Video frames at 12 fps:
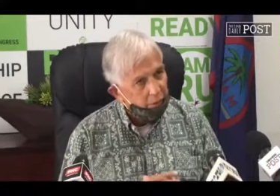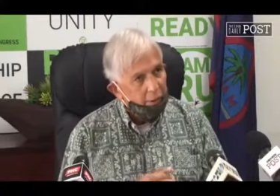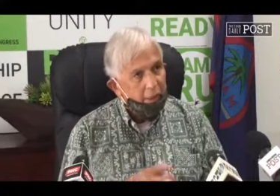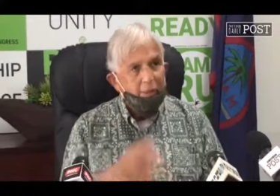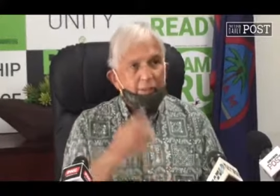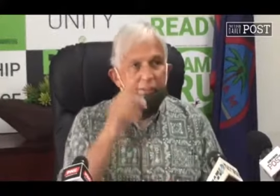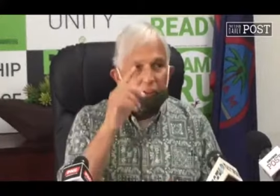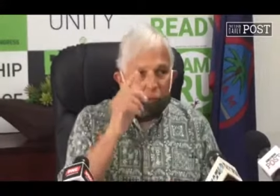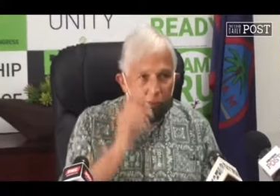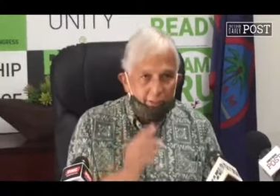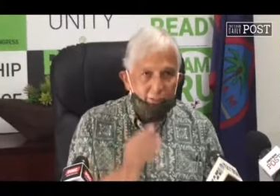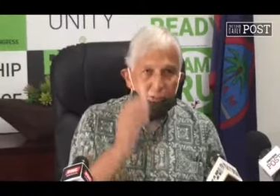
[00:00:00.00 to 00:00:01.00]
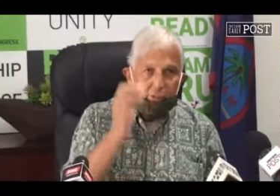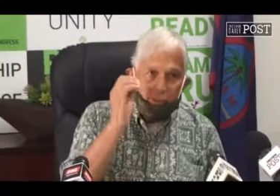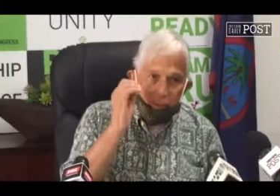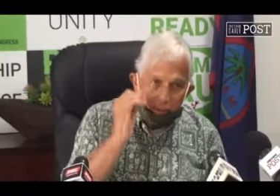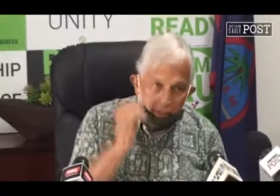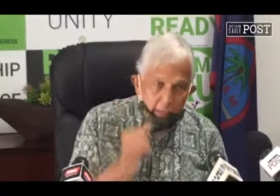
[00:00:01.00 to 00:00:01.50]
And it's a question
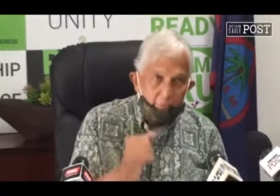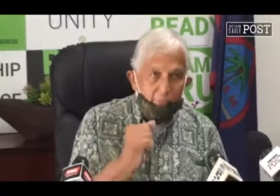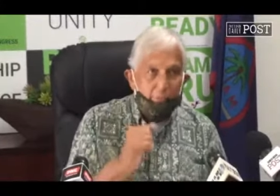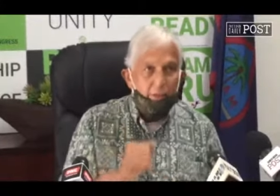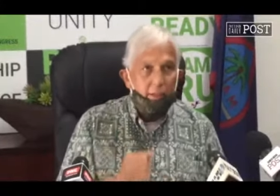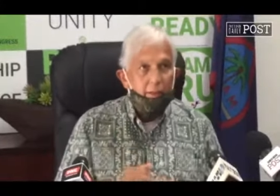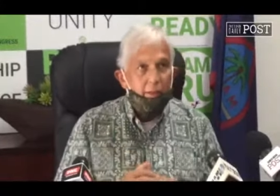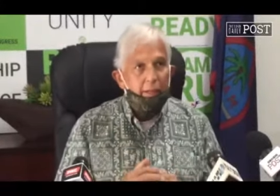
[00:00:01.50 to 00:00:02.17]
that every